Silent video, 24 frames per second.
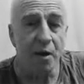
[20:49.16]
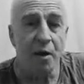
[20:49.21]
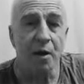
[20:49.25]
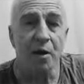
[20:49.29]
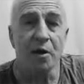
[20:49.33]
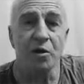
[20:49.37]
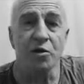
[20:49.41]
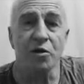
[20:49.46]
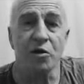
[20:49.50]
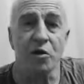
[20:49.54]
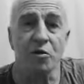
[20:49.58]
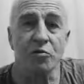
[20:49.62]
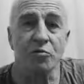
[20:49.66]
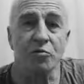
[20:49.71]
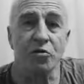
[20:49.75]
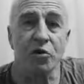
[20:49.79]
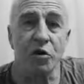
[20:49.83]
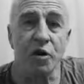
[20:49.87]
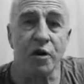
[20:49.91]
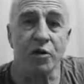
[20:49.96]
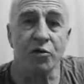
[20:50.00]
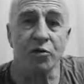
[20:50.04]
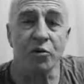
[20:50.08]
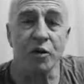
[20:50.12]
Don't
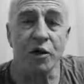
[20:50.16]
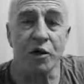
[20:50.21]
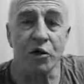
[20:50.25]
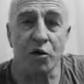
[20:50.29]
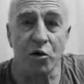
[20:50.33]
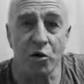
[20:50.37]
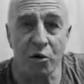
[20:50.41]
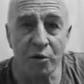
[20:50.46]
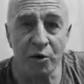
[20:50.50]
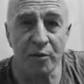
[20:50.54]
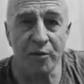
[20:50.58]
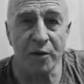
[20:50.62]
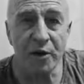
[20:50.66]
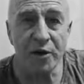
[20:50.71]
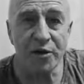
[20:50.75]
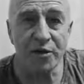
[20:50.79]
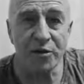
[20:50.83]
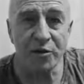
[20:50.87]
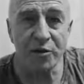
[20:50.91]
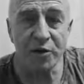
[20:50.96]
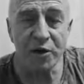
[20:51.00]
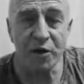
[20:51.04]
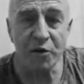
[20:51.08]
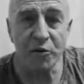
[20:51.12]
try to economize
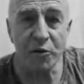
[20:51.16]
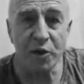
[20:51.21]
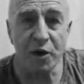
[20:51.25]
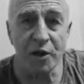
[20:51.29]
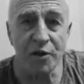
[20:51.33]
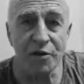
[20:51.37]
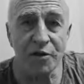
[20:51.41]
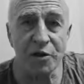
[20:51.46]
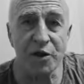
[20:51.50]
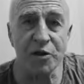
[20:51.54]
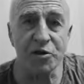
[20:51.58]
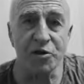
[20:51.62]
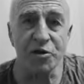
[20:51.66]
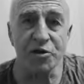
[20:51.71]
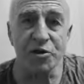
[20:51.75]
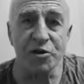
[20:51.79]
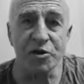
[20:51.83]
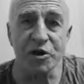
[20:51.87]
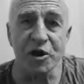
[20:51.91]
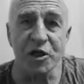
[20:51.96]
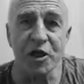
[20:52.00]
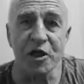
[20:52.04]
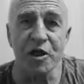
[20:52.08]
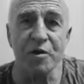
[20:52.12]
on equalizations.
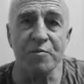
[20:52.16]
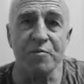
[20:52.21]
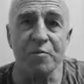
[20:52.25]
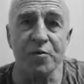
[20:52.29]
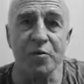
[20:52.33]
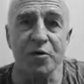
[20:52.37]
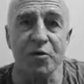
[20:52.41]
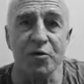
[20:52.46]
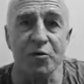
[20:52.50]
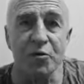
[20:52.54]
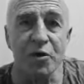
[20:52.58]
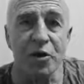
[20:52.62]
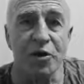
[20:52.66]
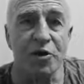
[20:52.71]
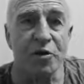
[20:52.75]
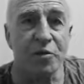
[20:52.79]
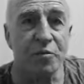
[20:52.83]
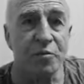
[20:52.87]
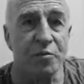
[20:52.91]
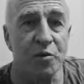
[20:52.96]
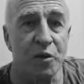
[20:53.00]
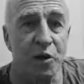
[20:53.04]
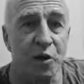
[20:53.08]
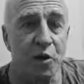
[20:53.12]
Keep the
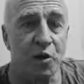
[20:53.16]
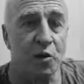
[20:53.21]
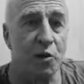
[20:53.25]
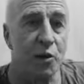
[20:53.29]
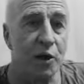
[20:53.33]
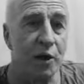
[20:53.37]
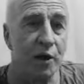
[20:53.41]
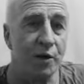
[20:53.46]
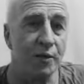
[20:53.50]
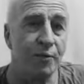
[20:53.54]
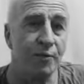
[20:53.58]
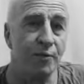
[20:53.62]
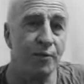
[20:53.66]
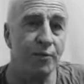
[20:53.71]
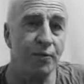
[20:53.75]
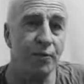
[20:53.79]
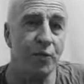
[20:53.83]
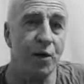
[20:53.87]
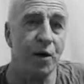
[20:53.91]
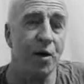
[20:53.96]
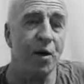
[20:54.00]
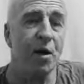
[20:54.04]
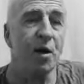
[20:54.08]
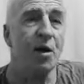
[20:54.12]
rhythm going.
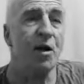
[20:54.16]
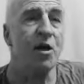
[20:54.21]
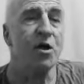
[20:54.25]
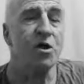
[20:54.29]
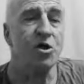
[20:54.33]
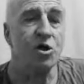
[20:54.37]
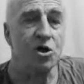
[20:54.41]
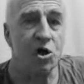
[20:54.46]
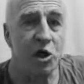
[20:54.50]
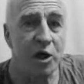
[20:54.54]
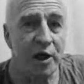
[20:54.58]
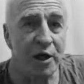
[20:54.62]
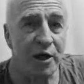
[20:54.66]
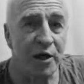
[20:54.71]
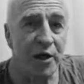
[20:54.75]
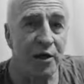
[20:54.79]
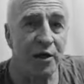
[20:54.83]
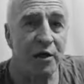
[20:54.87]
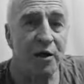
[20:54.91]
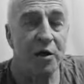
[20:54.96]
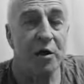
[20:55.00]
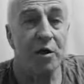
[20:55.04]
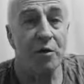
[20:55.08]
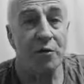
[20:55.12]
Check
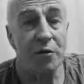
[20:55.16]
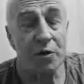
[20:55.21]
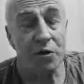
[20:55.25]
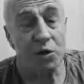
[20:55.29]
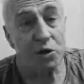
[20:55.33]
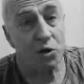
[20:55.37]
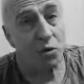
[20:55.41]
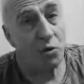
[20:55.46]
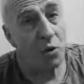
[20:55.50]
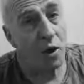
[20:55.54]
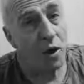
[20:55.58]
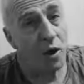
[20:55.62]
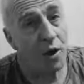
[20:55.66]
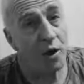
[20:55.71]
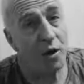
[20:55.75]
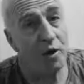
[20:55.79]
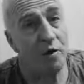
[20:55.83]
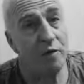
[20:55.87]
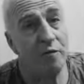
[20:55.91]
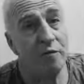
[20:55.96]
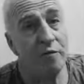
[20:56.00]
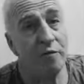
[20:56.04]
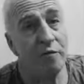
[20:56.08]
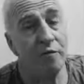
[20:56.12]
that you
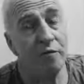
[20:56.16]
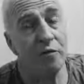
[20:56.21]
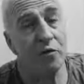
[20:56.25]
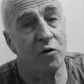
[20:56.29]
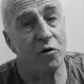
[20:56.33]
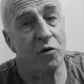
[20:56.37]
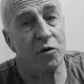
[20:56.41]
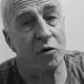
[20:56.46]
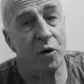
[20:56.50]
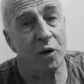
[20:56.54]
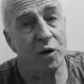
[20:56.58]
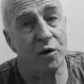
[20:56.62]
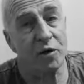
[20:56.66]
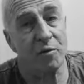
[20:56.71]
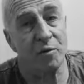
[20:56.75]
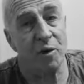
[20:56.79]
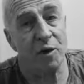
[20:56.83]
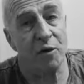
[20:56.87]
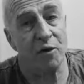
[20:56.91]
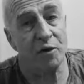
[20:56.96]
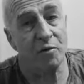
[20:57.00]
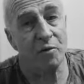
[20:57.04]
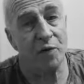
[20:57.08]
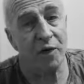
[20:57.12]
have correct
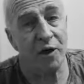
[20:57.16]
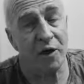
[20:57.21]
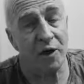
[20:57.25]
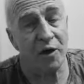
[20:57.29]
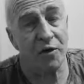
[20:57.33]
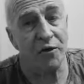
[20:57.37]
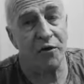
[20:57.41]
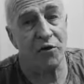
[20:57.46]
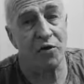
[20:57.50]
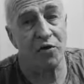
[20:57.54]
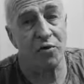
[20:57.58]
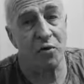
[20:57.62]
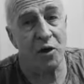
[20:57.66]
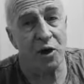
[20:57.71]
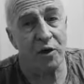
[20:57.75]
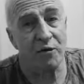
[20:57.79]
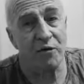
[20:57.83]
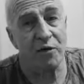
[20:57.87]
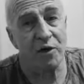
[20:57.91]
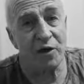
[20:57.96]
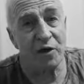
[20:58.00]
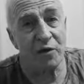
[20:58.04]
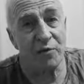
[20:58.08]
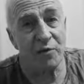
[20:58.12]
amount of air, that you have a
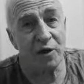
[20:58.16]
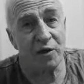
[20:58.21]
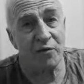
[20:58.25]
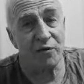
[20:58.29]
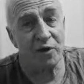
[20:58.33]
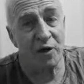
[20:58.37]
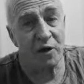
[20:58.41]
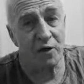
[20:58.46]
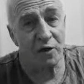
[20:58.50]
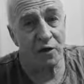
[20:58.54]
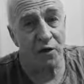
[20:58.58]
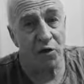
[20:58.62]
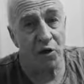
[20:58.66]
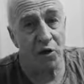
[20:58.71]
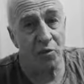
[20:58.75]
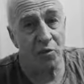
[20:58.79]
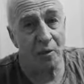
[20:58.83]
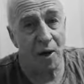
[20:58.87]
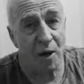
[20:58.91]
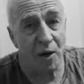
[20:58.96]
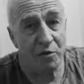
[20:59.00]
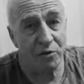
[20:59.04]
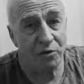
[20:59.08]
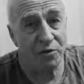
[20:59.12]
little bit of air in your
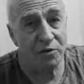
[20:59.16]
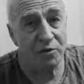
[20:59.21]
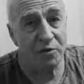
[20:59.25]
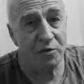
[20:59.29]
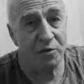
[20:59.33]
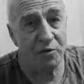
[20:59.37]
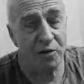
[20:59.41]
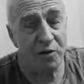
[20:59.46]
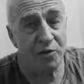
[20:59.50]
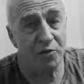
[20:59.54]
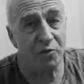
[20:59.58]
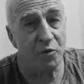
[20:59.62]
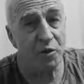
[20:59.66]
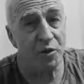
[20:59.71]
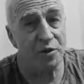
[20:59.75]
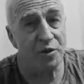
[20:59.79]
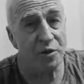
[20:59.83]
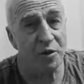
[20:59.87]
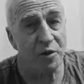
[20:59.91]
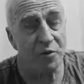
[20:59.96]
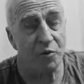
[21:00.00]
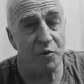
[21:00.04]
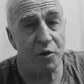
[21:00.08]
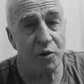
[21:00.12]
mouth, otherwise the
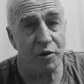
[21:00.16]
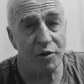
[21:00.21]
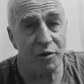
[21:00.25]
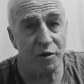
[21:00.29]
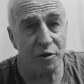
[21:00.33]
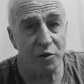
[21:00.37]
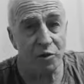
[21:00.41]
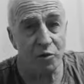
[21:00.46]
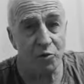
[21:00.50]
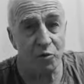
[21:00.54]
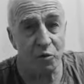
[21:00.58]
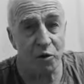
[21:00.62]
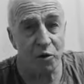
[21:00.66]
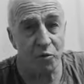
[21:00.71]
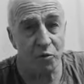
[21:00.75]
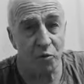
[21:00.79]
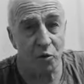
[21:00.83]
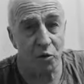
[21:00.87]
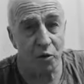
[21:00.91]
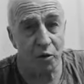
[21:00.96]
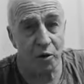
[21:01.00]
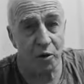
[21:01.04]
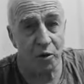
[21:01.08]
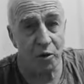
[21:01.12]
equalization won't
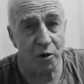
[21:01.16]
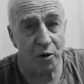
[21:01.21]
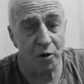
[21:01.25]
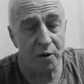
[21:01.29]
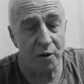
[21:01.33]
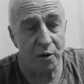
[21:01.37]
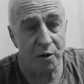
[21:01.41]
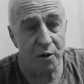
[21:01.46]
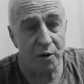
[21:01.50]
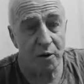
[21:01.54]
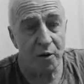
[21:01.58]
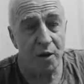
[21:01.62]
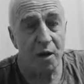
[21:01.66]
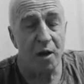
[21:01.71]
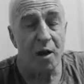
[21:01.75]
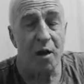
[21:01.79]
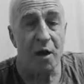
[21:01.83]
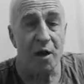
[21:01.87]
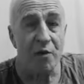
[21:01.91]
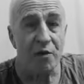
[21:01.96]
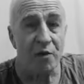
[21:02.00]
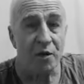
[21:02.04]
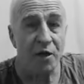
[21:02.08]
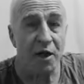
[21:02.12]
work.
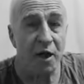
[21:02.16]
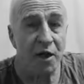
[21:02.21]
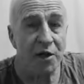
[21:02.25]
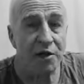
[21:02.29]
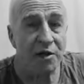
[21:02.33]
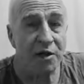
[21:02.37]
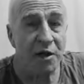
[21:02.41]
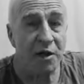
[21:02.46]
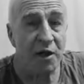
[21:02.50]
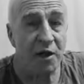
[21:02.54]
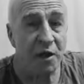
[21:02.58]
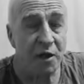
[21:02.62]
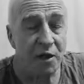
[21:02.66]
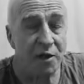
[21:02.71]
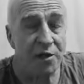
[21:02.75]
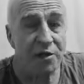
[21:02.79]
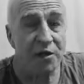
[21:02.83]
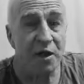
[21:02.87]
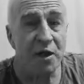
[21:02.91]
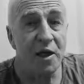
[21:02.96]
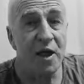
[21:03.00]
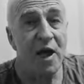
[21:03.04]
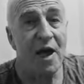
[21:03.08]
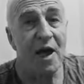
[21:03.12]
And the next thing is
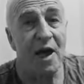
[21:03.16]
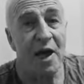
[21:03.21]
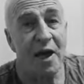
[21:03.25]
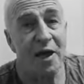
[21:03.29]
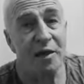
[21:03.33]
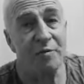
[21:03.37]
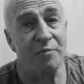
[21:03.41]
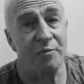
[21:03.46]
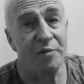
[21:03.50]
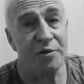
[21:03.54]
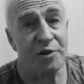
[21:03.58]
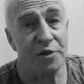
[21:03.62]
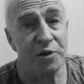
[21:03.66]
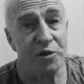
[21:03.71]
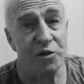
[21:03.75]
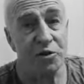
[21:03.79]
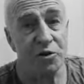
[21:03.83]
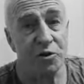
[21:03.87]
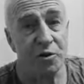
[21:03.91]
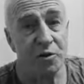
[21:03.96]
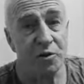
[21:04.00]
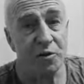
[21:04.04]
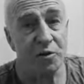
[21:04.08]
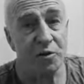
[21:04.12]
head position.